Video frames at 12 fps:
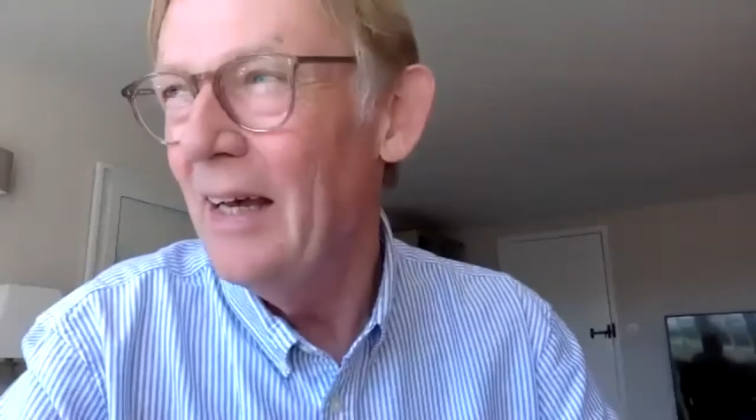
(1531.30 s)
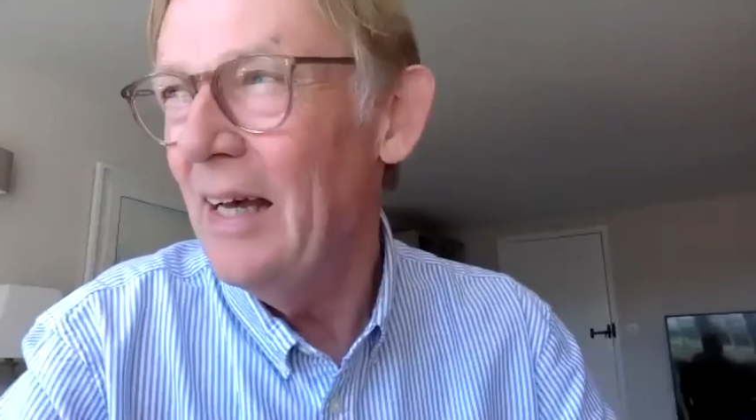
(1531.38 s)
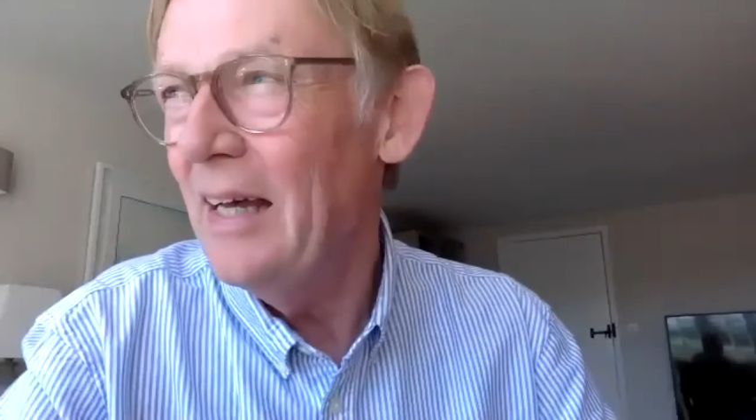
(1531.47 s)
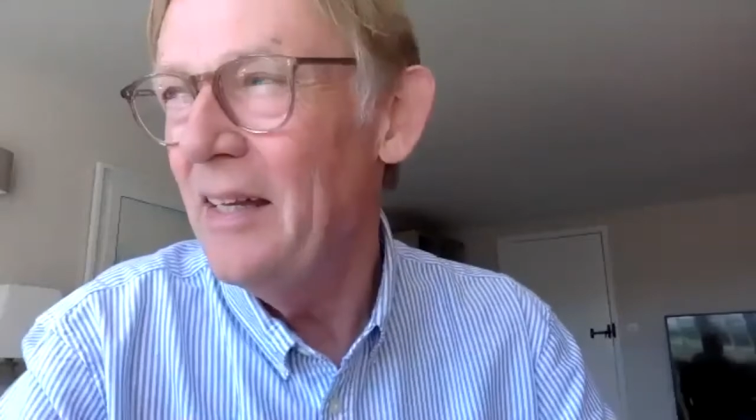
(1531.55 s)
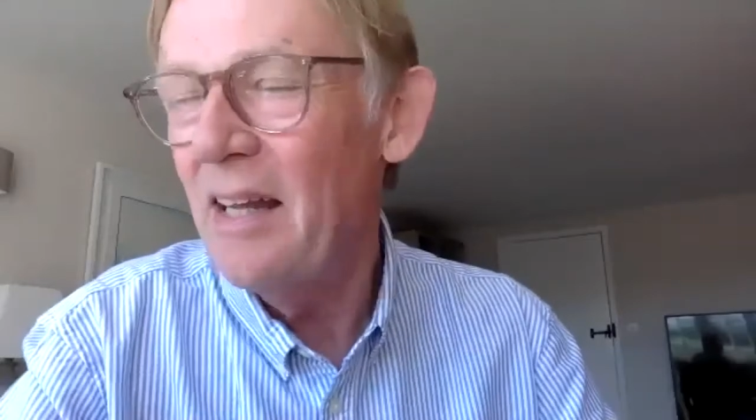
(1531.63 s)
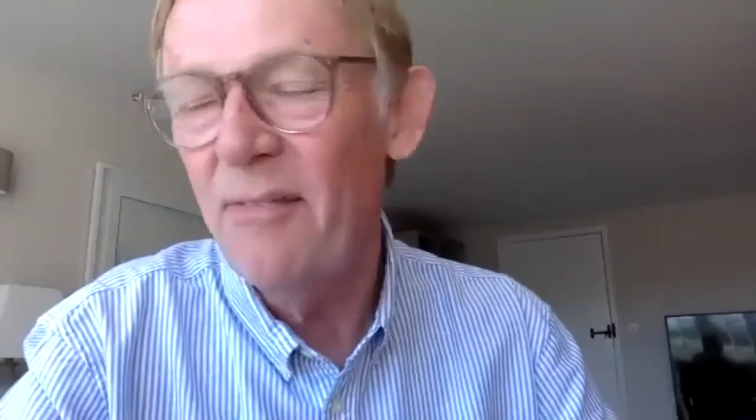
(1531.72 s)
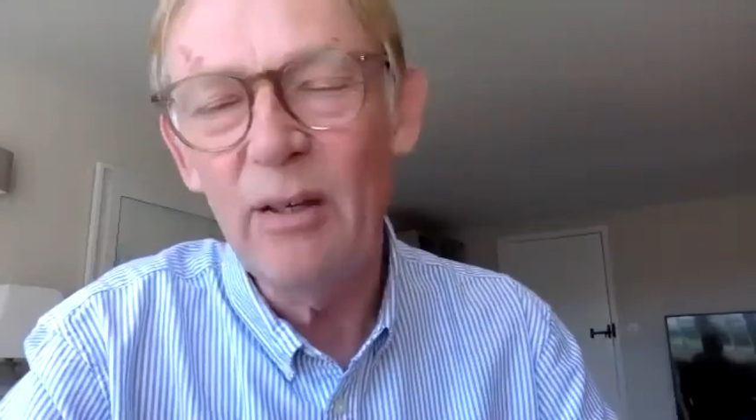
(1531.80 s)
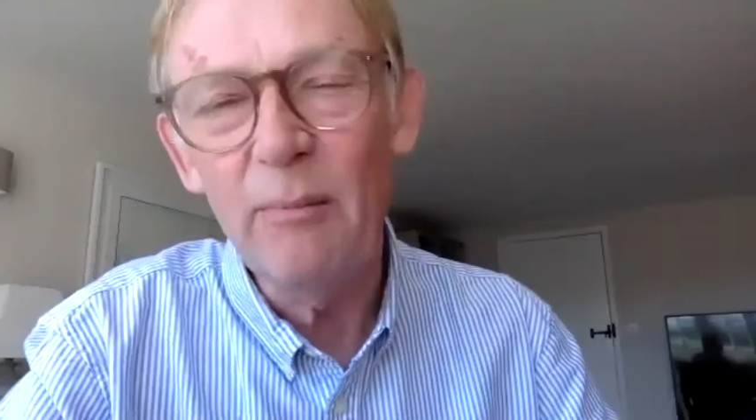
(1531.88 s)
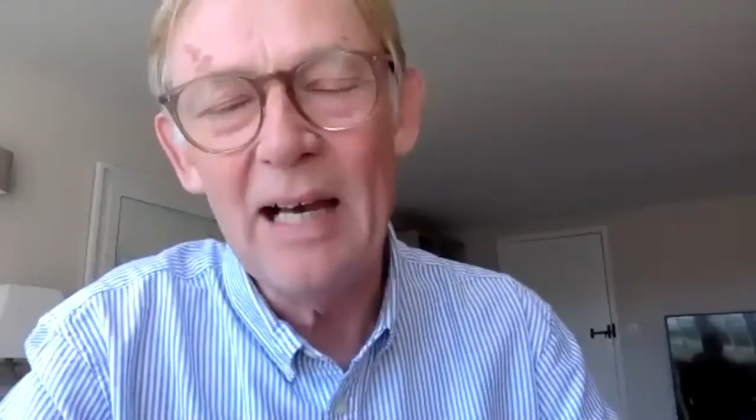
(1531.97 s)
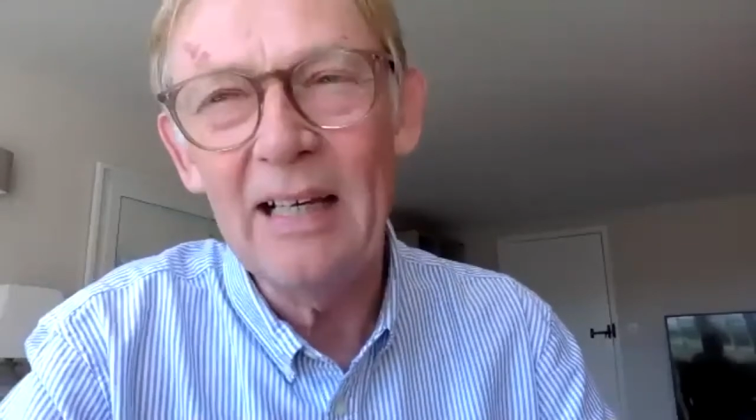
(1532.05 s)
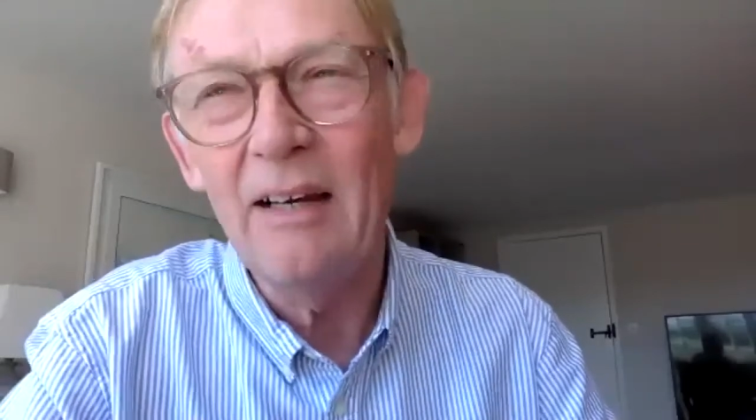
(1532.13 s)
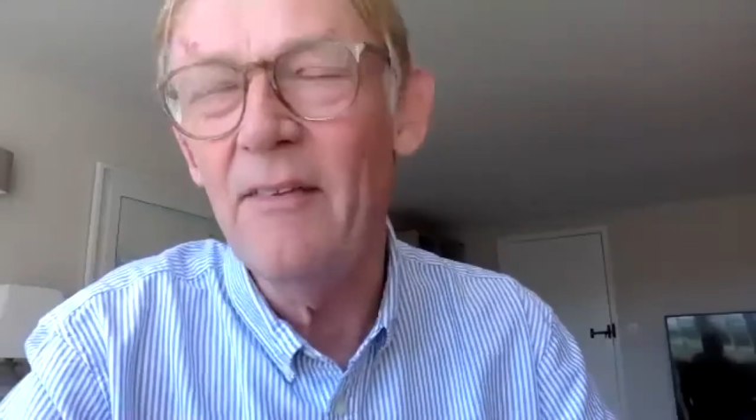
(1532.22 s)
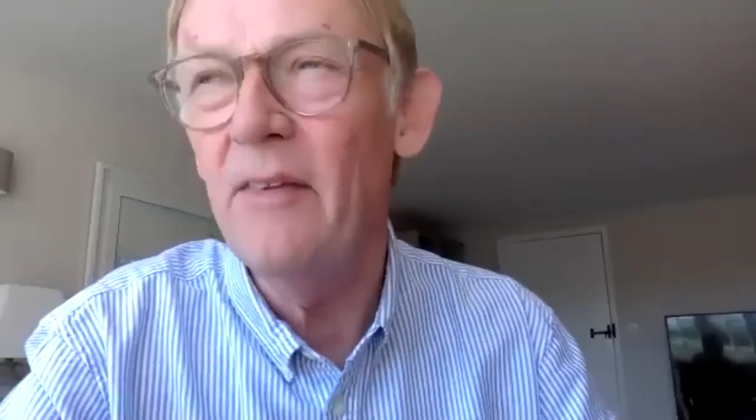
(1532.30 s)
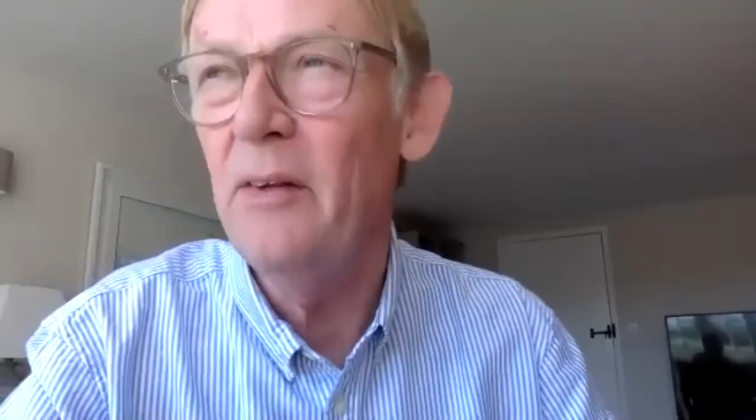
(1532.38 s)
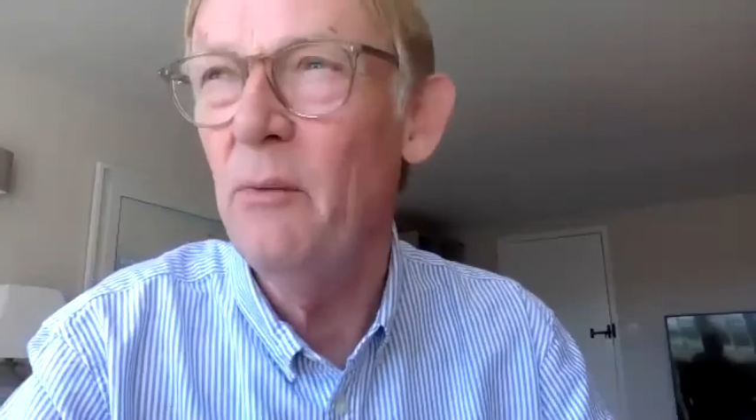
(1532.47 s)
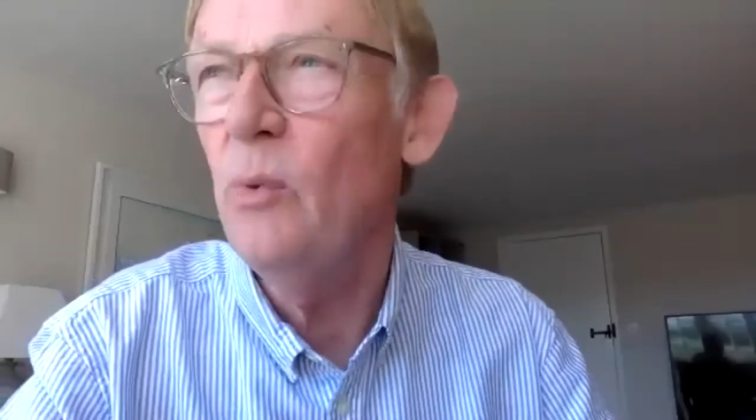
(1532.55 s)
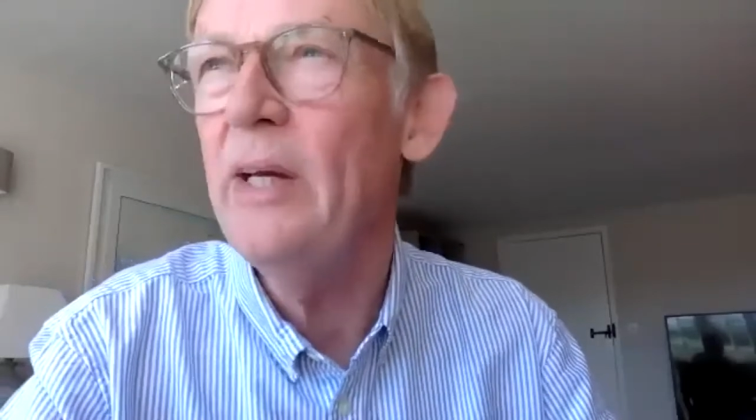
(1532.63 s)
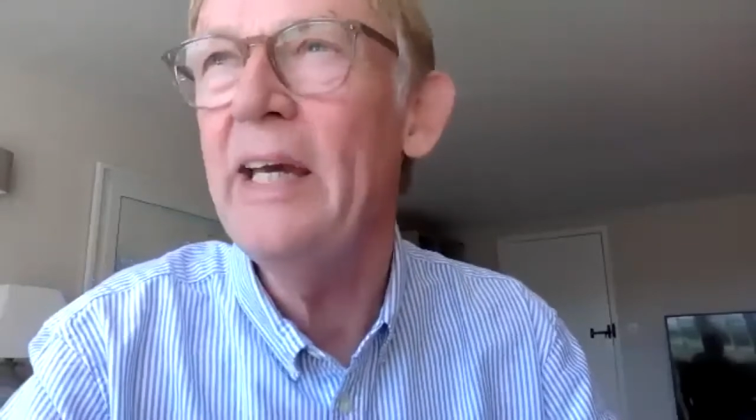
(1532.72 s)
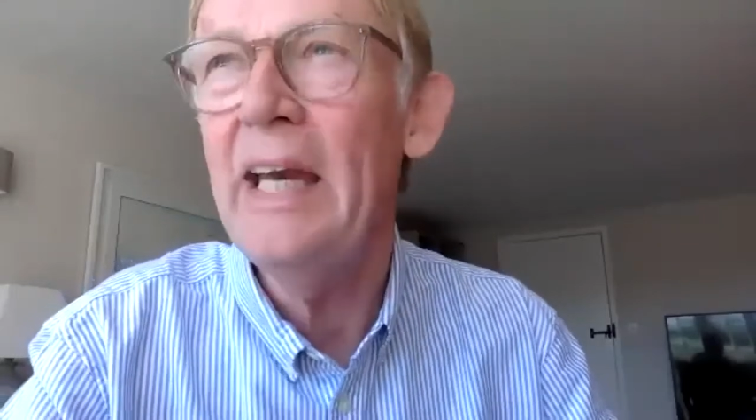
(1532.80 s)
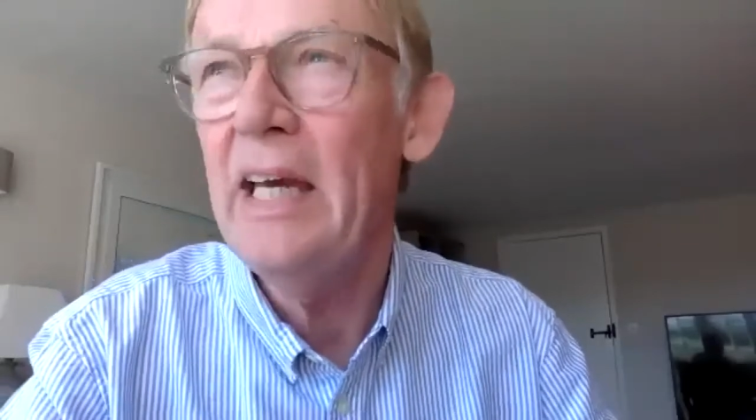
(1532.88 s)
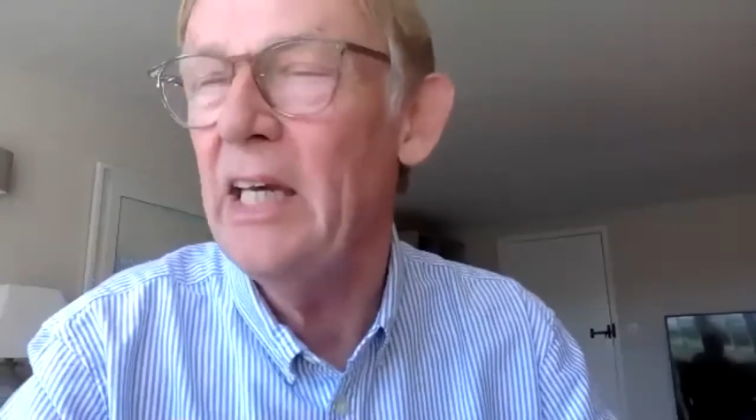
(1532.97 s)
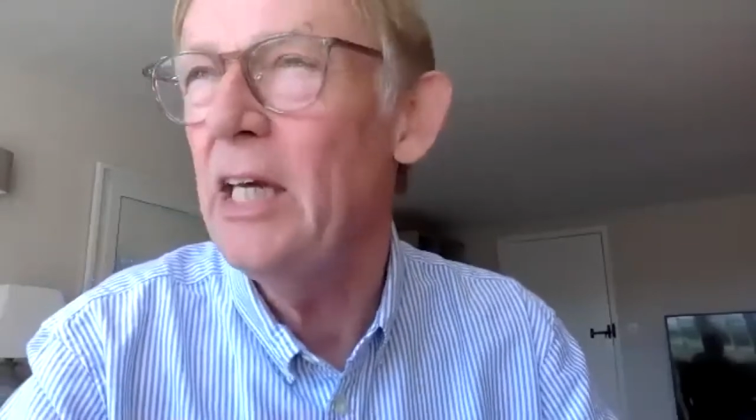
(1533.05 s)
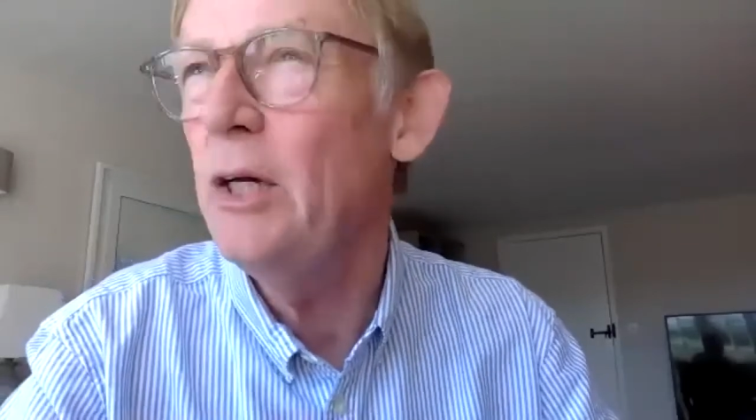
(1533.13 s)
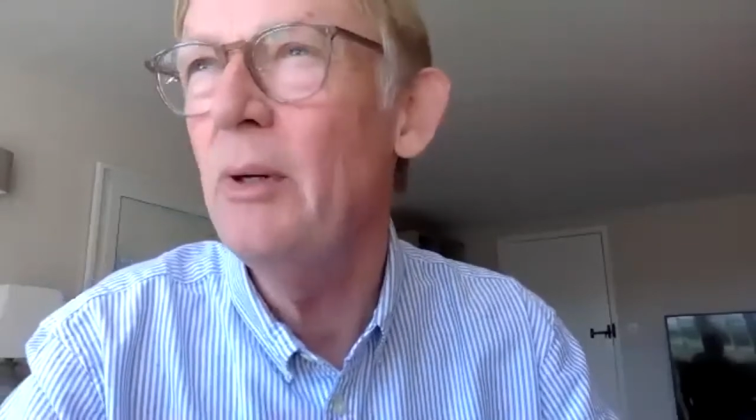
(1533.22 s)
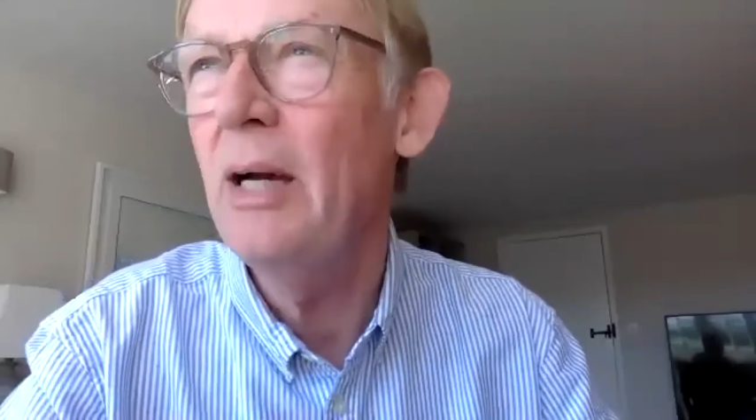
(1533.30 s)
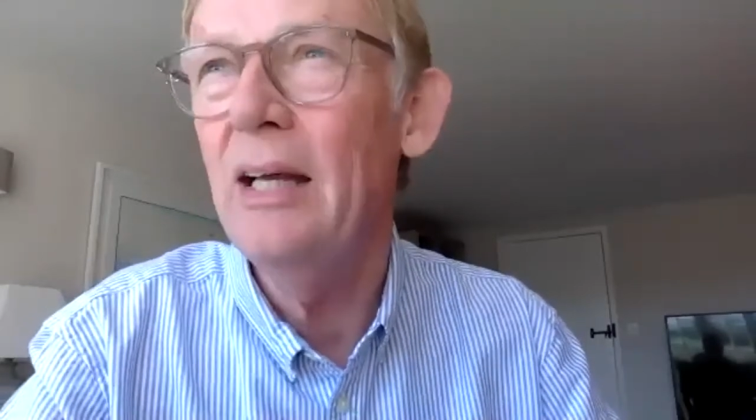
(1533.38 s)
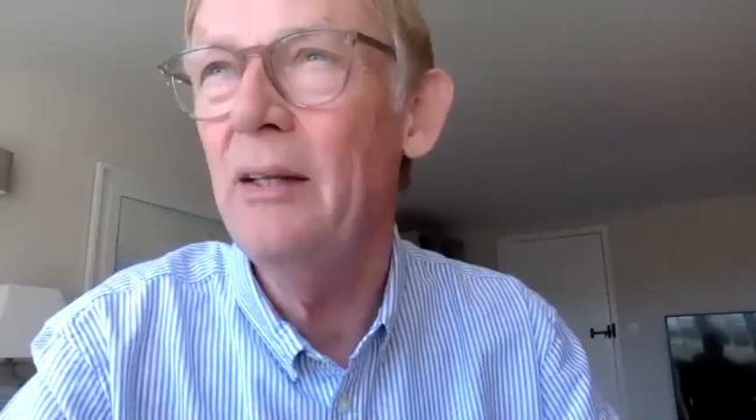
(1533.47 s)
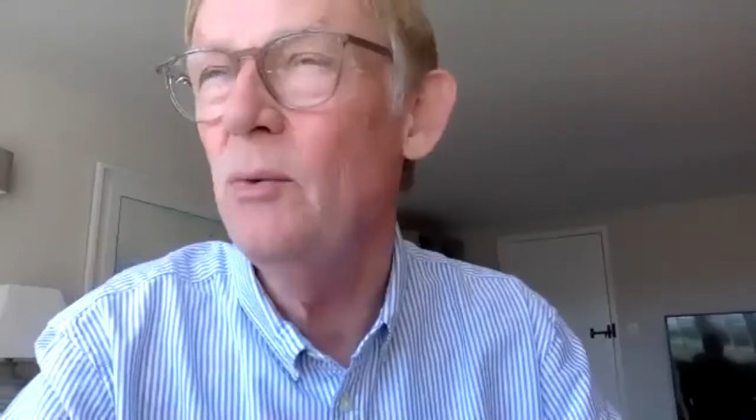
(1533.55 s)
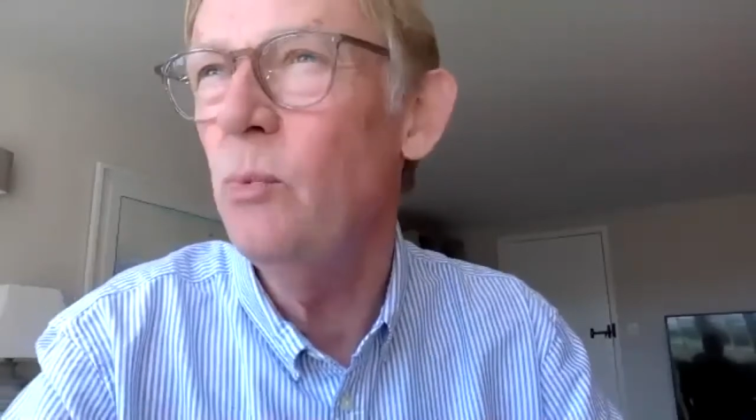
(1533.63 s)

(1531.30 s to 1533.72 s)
nothing back other than we hear you and